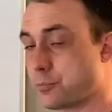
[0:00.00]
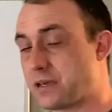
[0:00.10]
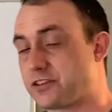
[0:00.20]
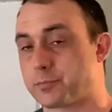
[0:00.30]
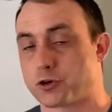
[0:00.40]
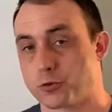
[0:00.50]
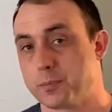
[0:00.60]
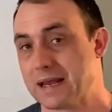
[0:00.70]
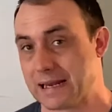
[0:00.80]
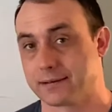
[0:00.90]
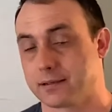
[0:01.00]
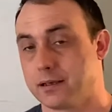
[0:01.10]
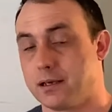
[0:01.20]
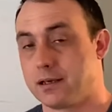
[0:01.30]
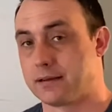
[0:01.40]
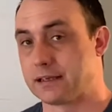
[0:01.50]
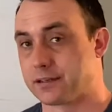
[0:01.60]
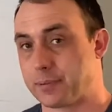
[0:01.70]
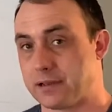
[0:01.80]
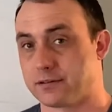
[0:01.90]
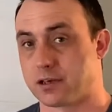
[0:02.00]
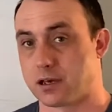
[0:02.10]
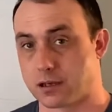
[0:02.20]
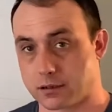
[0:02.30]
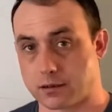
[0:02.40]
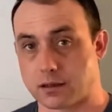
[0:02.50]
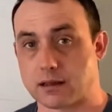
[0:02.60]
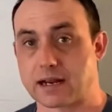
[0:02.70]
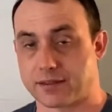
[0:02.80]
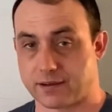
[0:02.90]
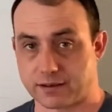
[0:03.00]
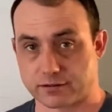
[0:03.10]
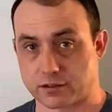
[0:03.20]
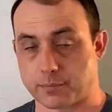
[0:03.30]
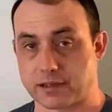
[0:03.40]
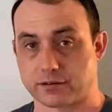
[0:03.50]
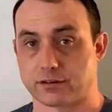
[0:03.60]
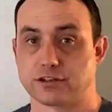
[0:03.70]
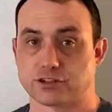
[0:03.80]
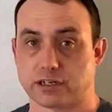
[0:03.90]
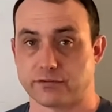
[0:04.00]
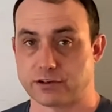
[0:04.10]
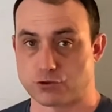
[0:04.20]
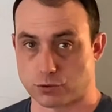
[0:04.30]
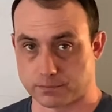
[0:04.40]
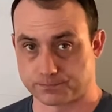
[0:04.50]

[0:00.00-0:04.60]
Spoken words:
beats per minute. That depends on a lot of things. It depends on each individual.